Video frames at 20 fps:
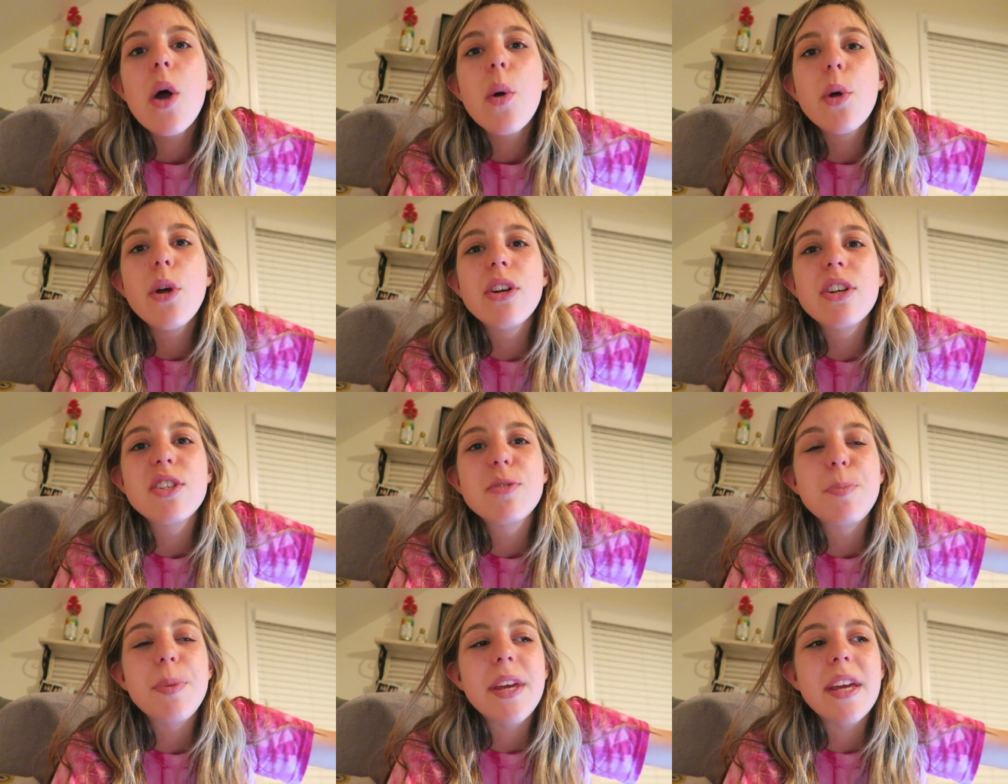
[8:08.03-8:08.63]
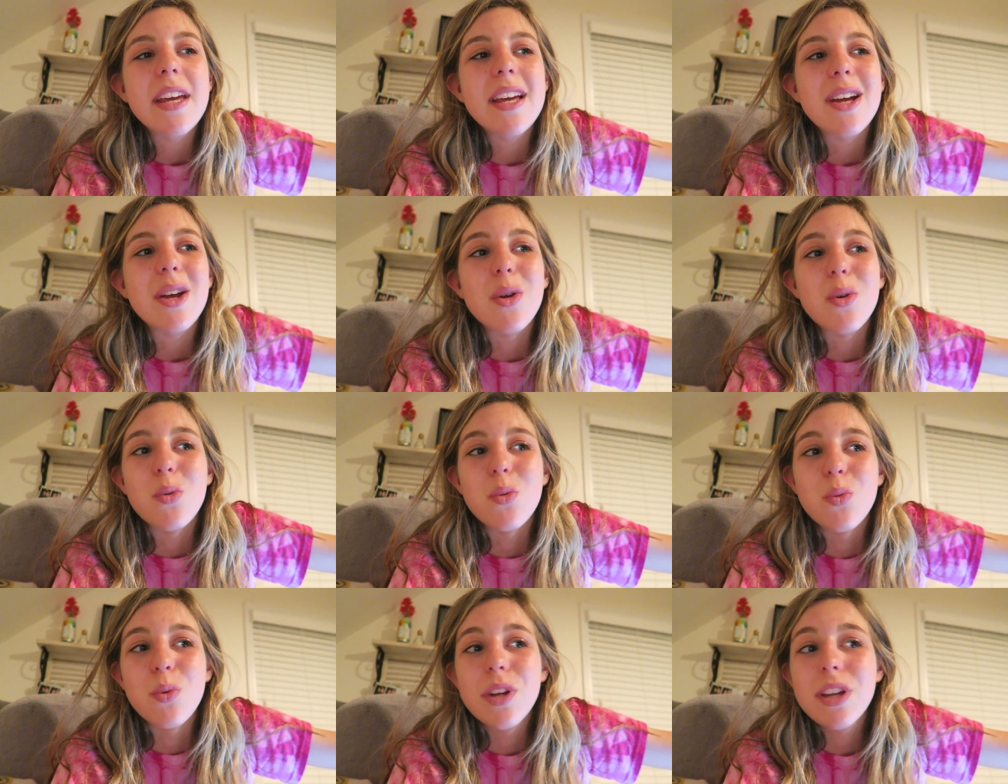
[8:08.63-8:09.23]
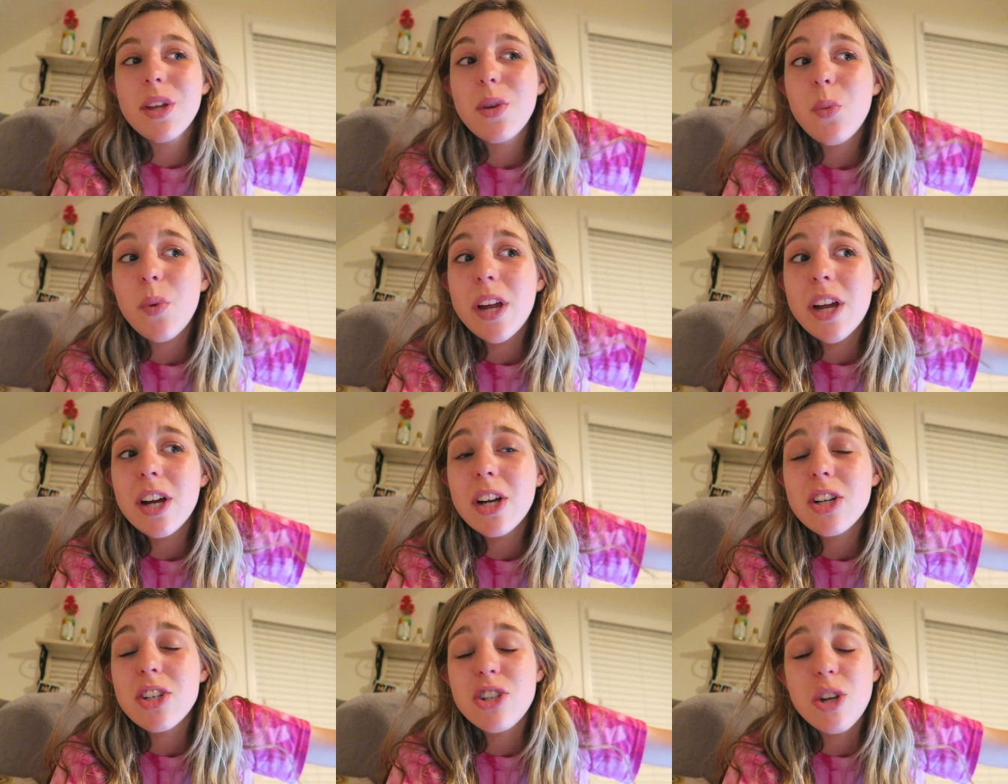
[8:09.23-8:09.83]
We were just being really
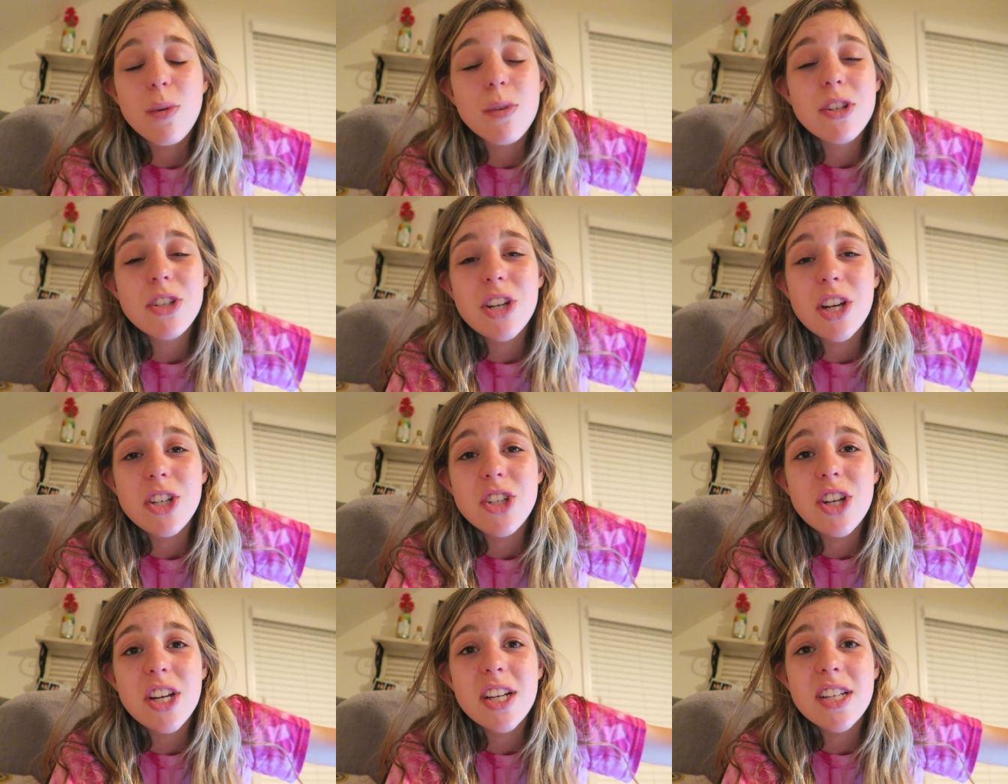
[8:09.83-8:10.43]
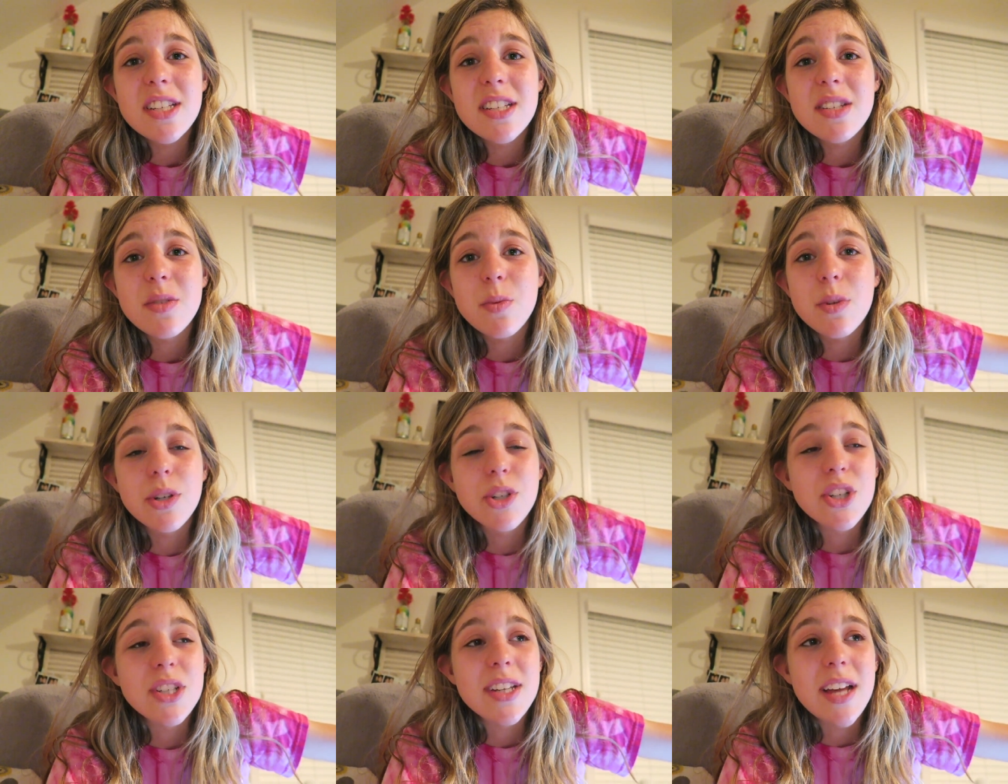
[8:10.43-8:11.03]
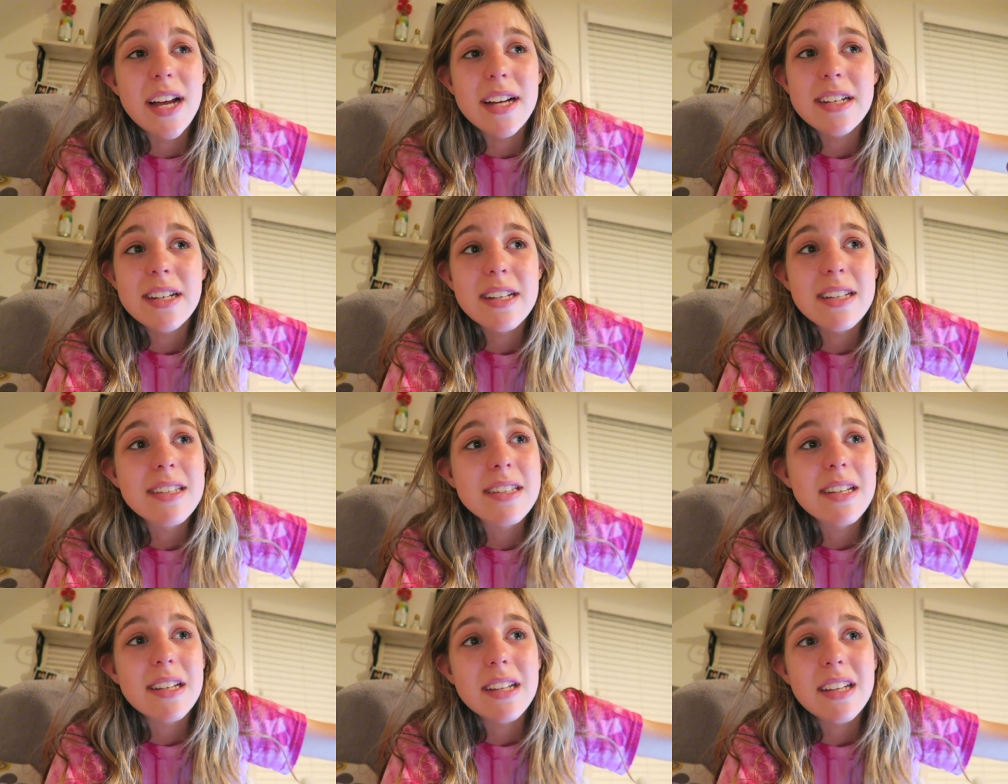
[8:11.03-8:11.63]
weird. Don't judge us. We were just acting
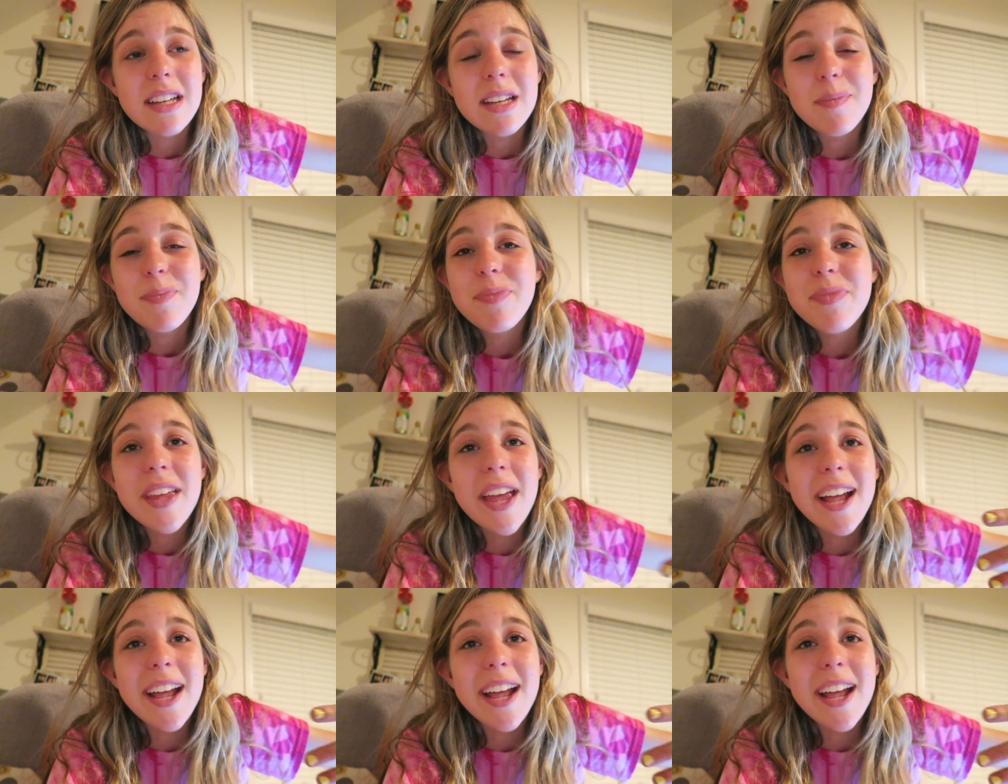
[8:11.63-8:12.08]
silly.